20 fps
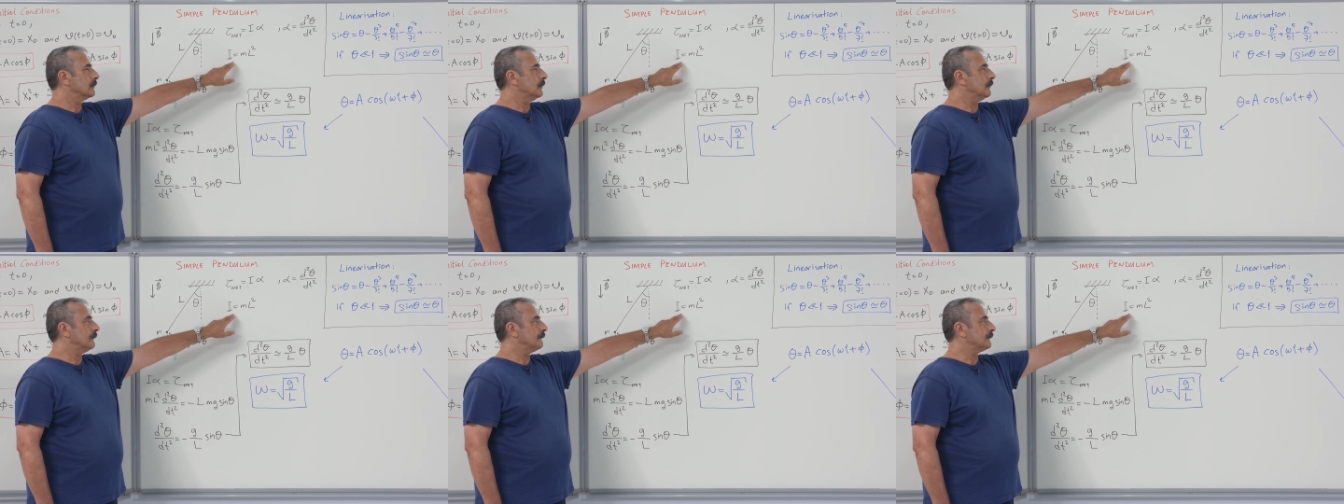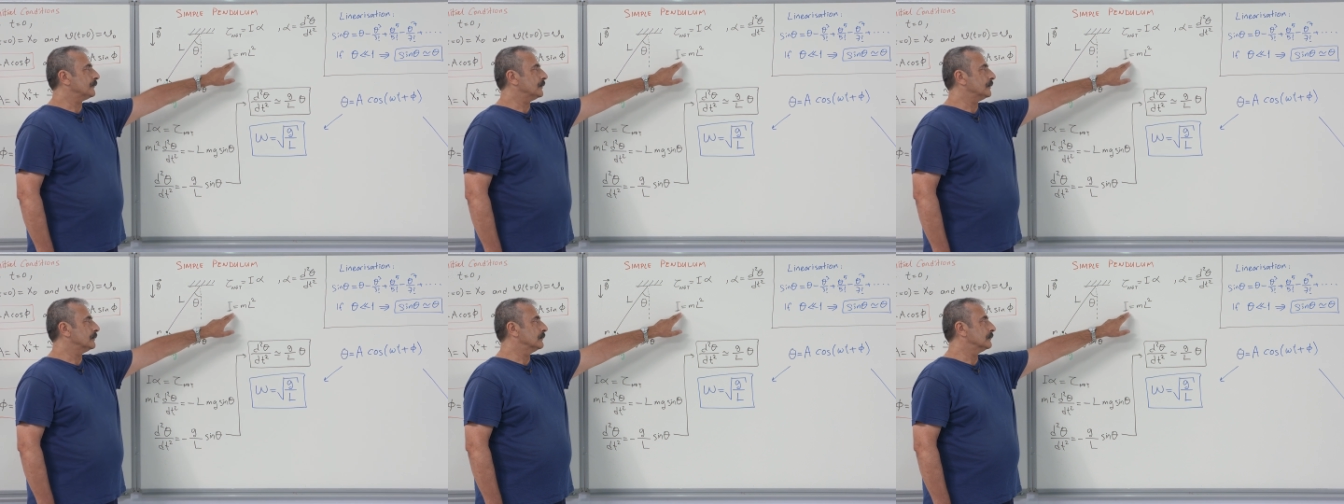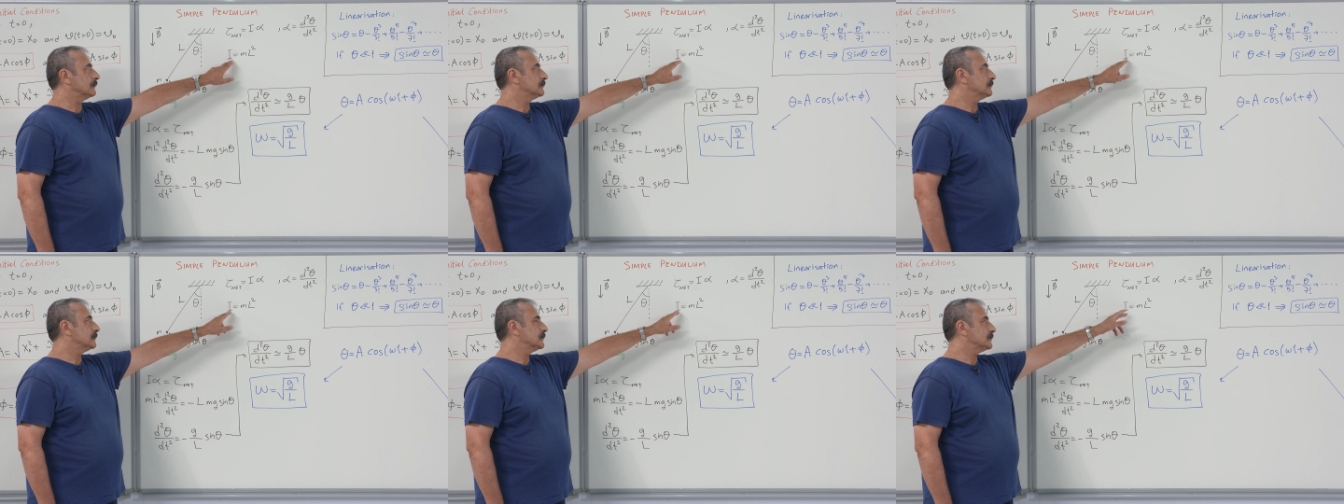of the
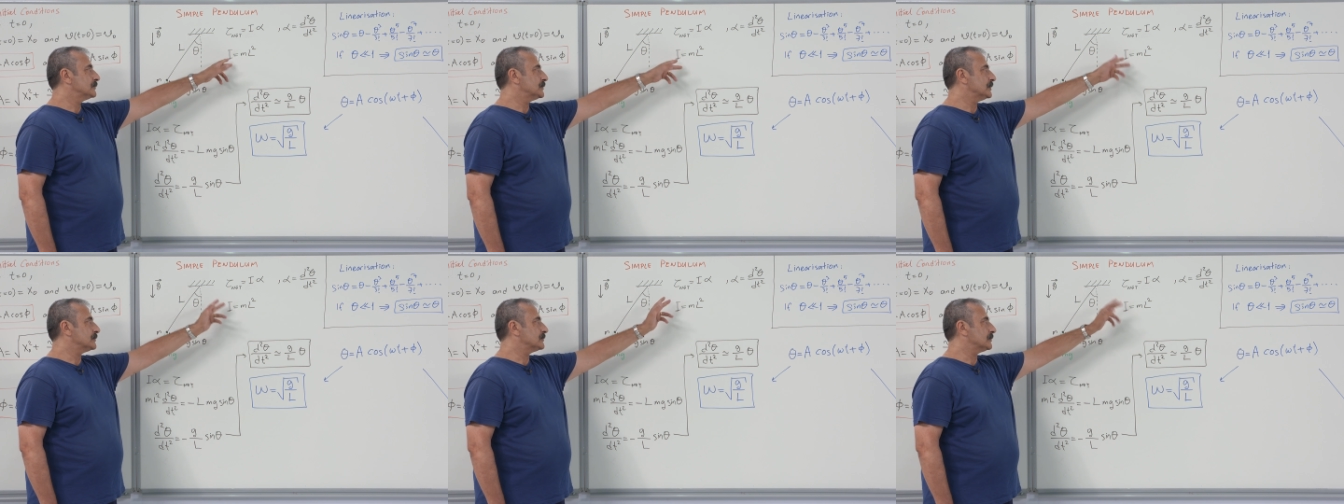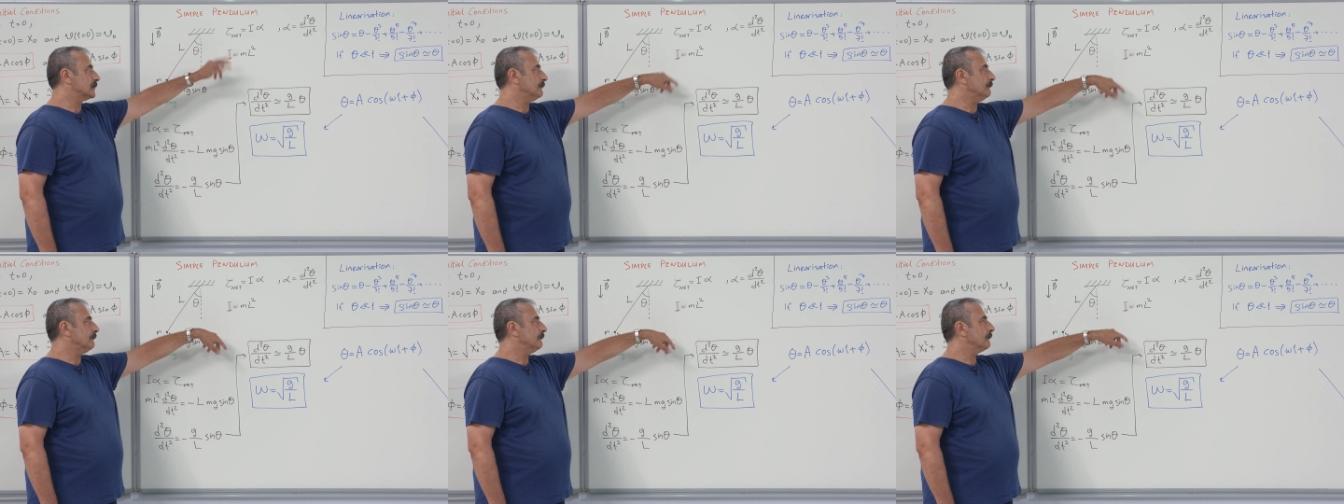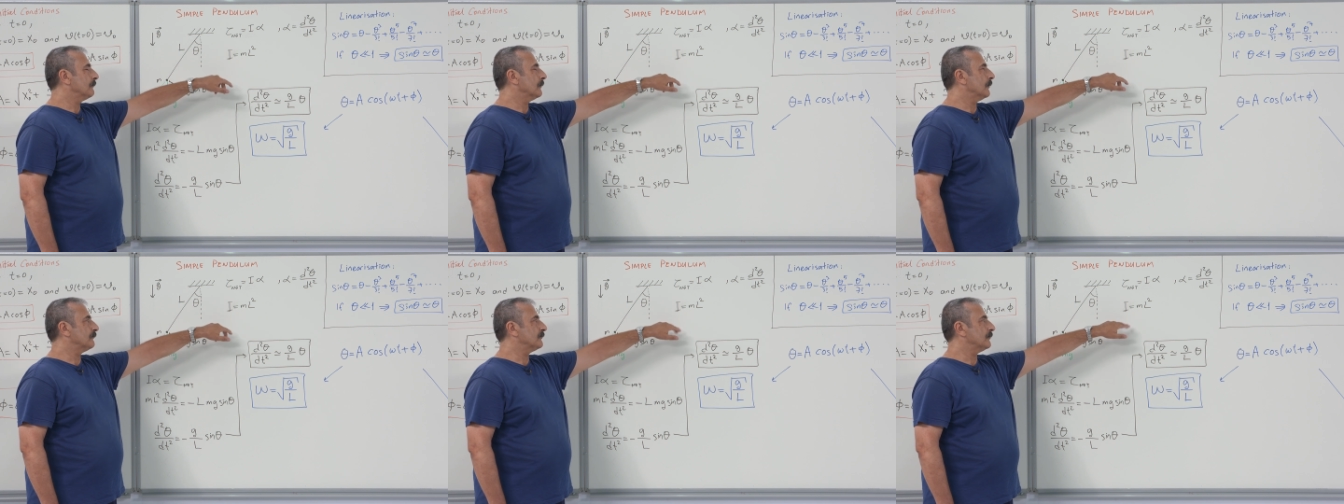system,
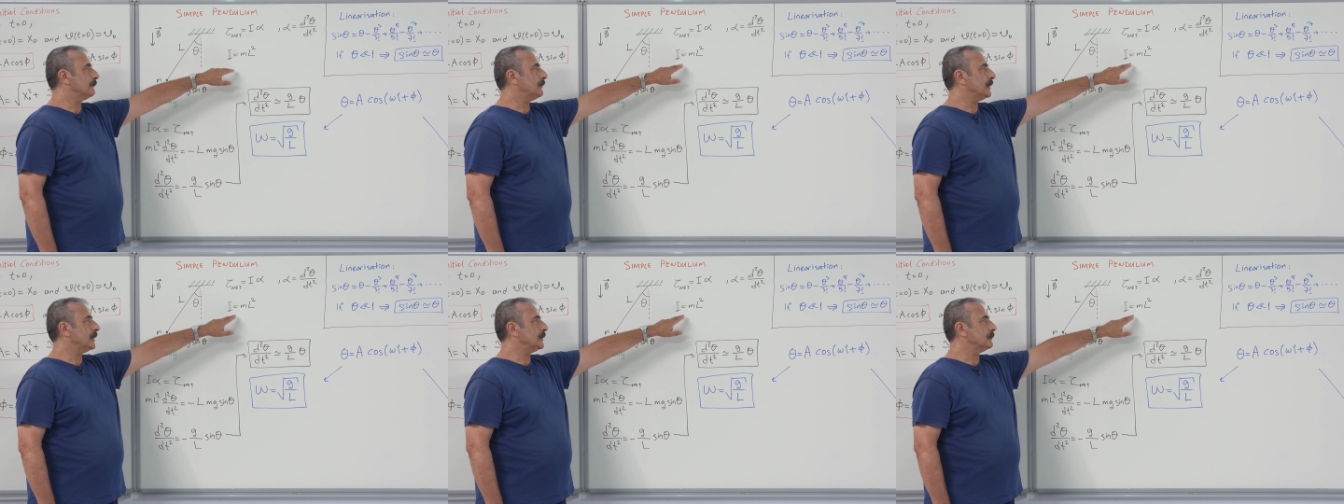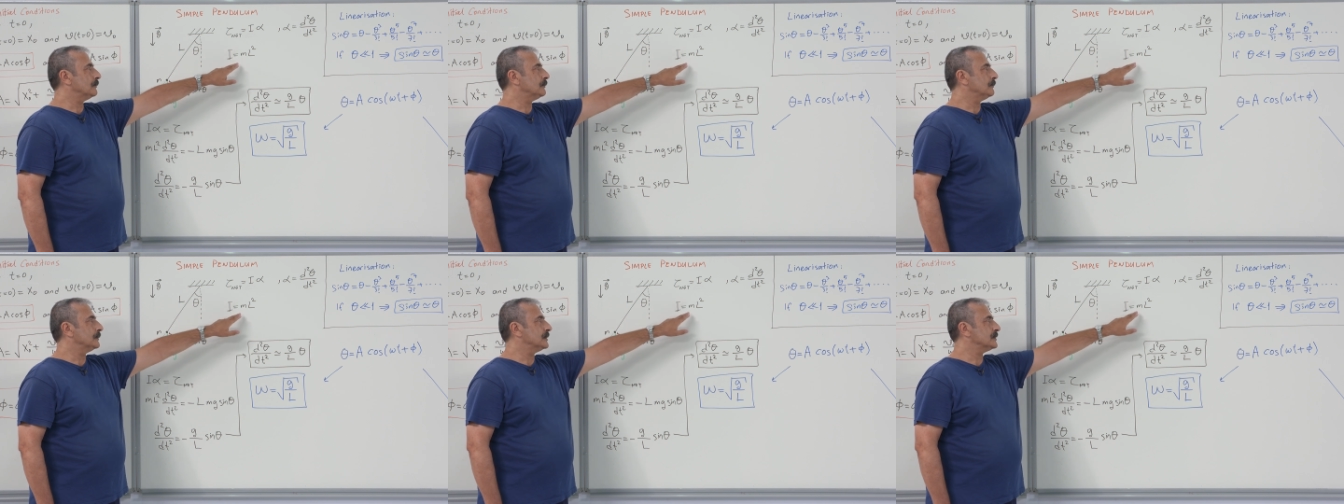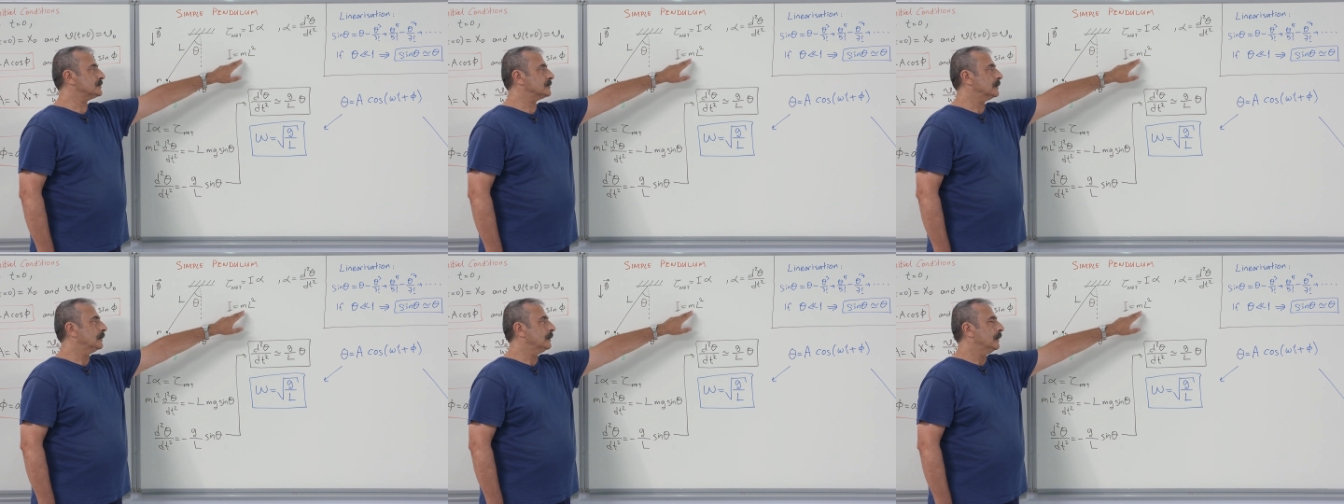of the pendulum,
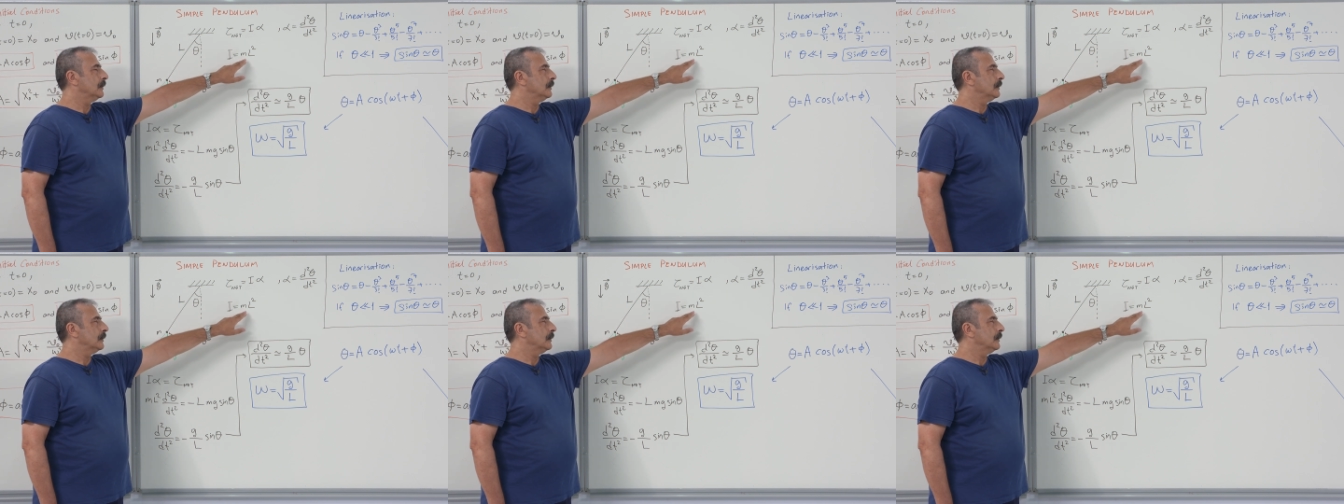is